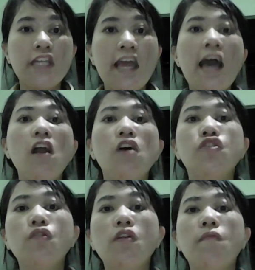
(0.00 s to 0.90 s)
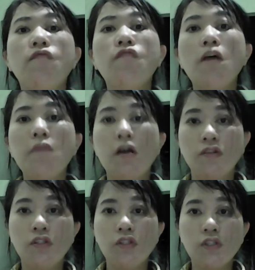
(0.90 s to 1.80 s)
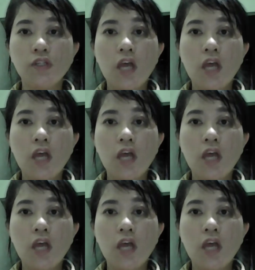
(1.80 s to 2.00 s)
that a student performance